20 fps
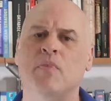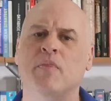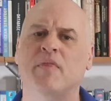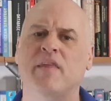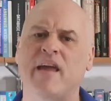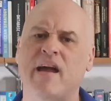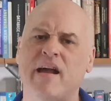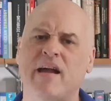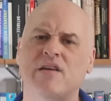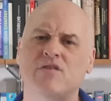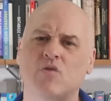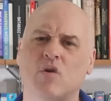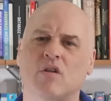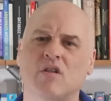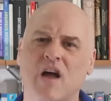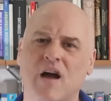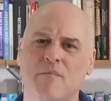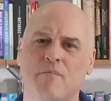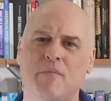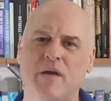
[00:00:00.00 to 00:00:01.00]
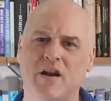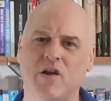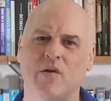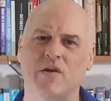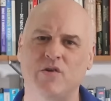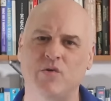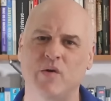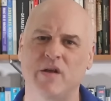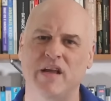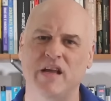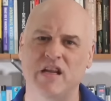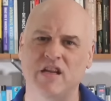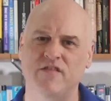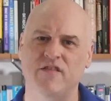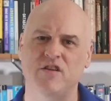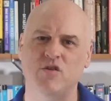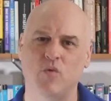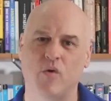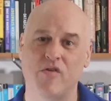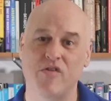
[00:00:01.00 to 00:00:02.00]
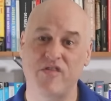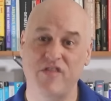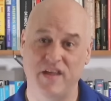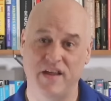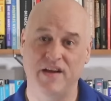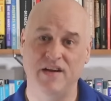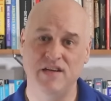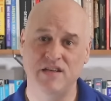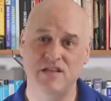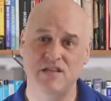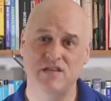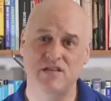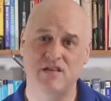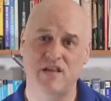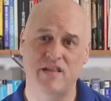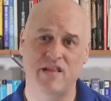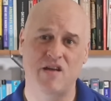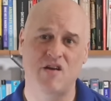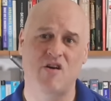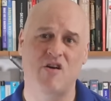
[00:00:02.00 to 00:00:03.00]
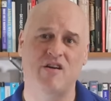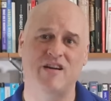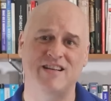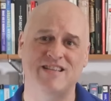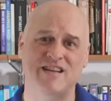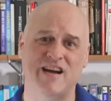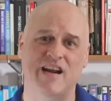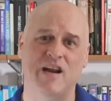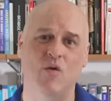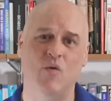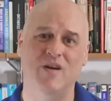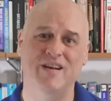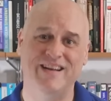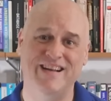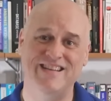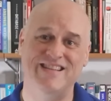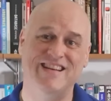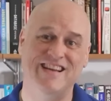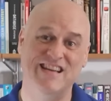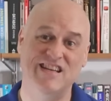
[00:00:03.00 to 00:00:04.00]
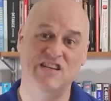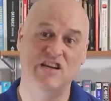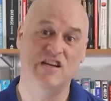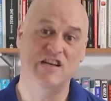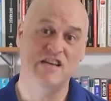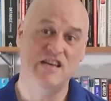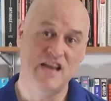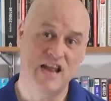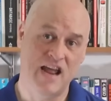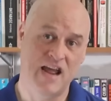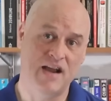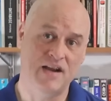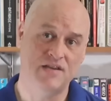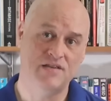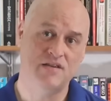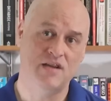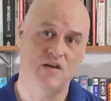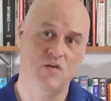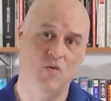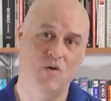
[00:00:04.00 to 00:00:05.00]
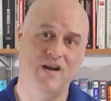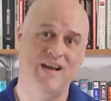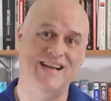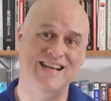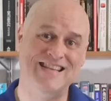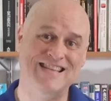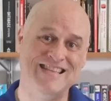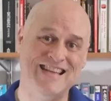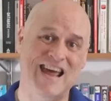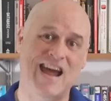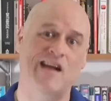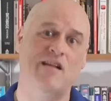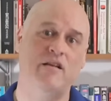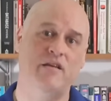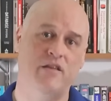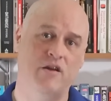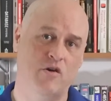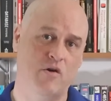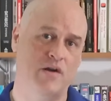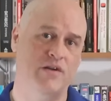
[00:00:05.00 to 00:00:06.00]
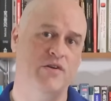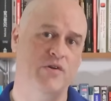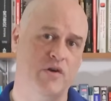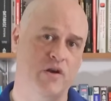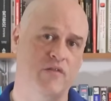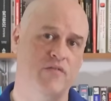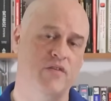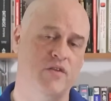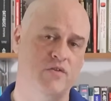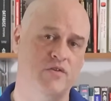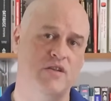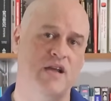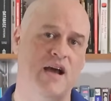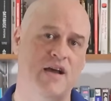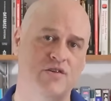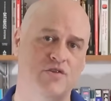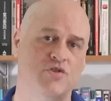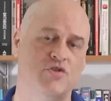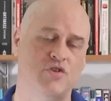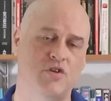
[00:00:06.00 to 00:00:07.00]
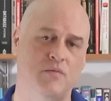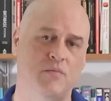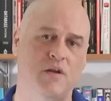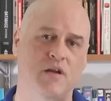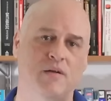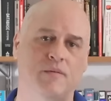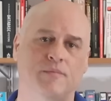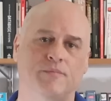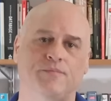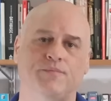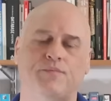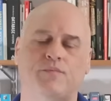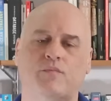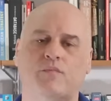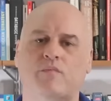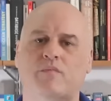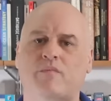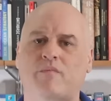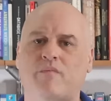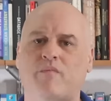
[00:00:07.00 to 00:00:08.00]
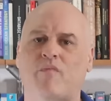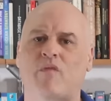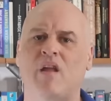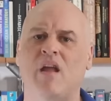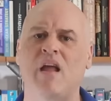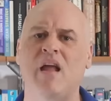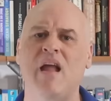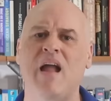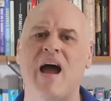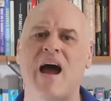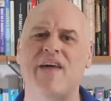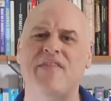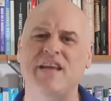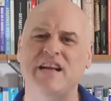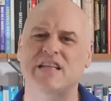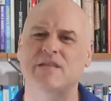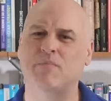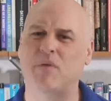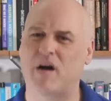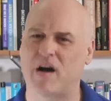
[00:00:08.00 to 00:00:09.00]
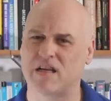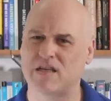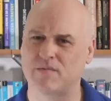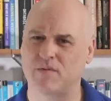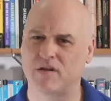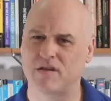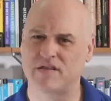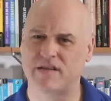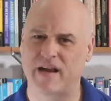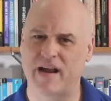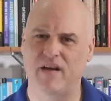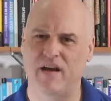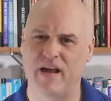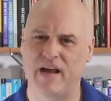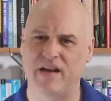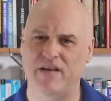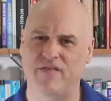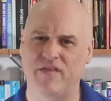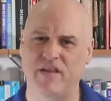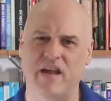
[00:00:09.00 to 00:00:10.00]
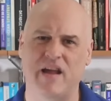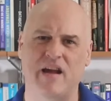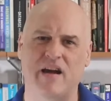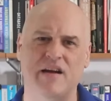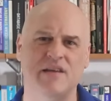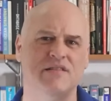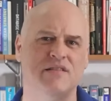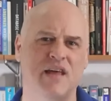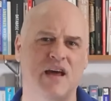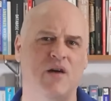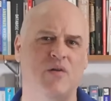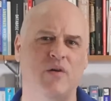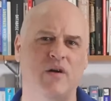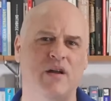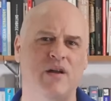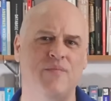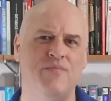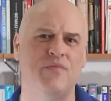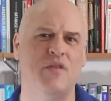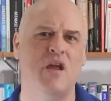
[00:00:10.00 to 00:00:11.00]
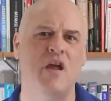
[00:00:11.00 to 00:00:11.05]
The AIs are a lot better at doing individual things than they are at deciding what needs to get done next and what exactly the criteria for those tasks should be. I think it's possible to stay ahead of the AIs that way.